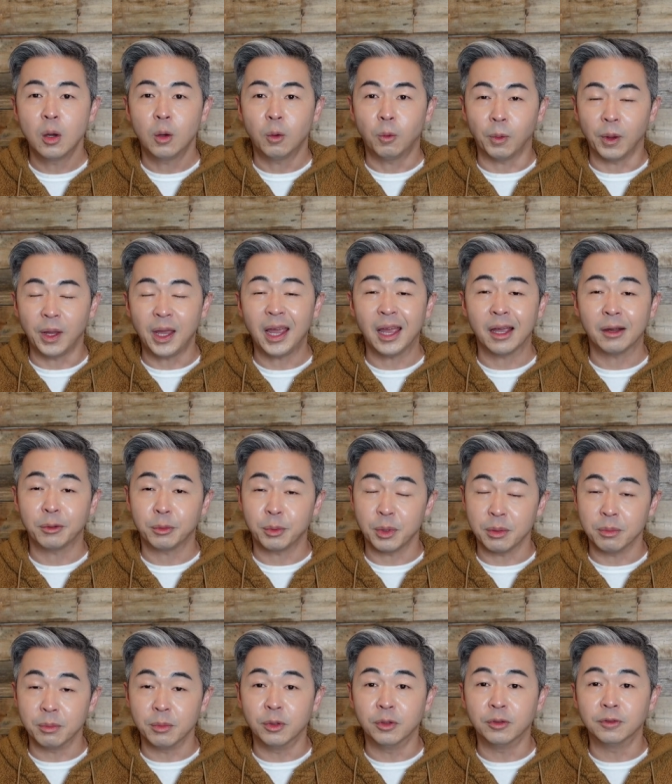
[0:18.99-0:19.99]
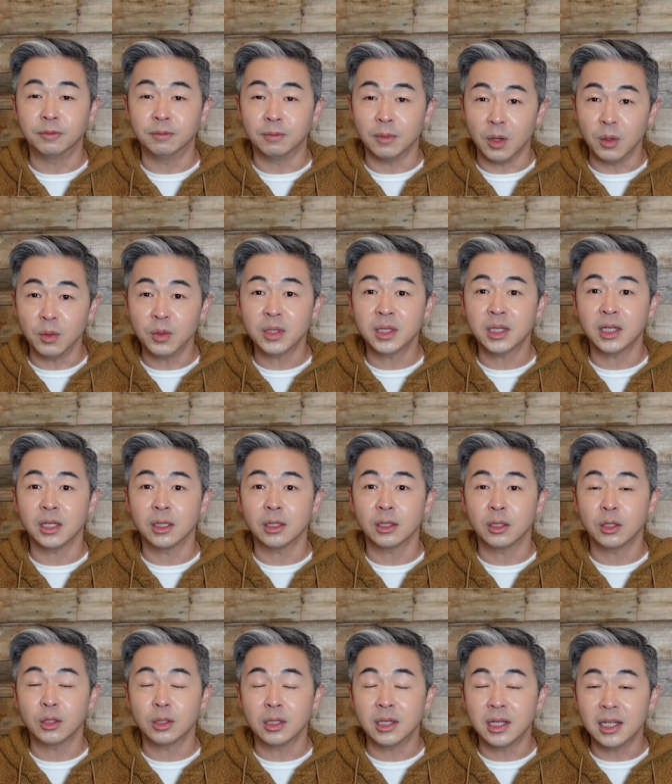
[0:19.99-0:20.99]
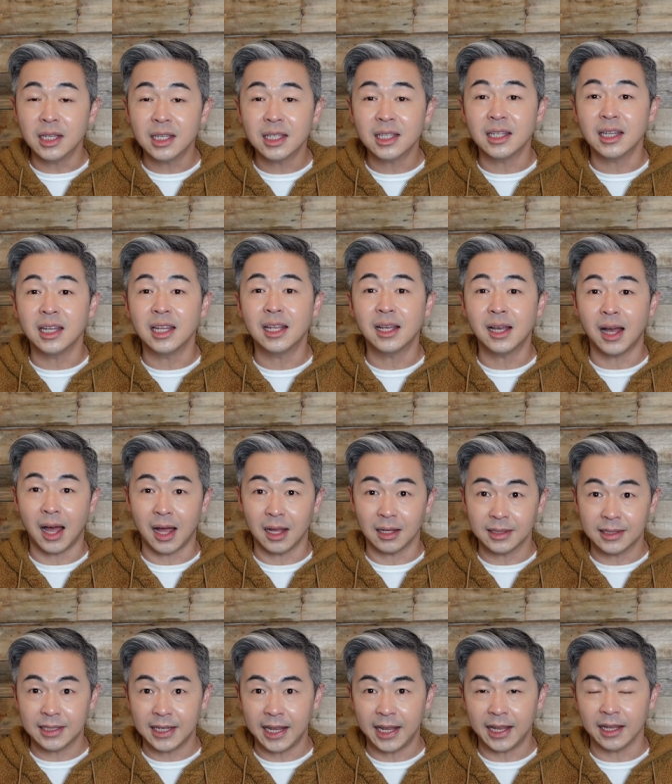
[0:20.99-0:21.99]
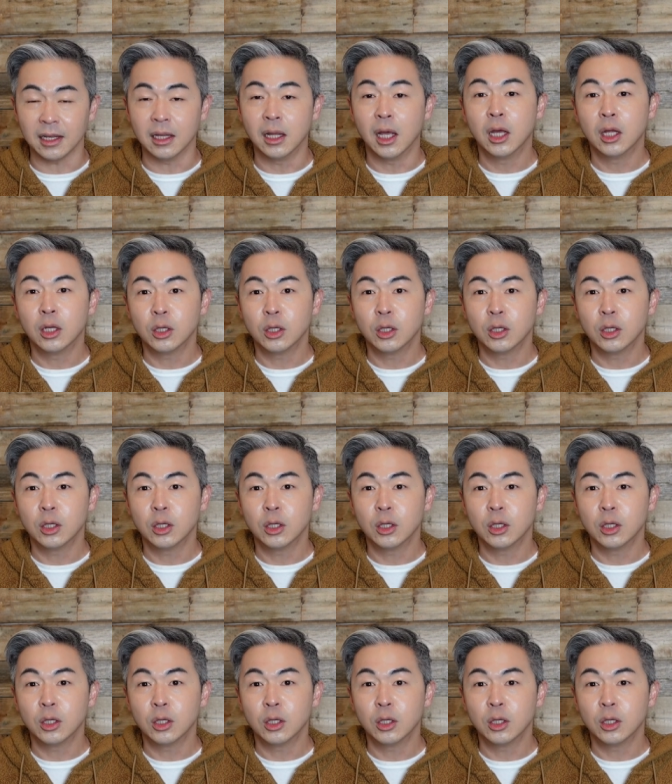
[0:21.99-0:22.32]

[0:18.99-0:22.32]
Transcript: We have removed most Disney content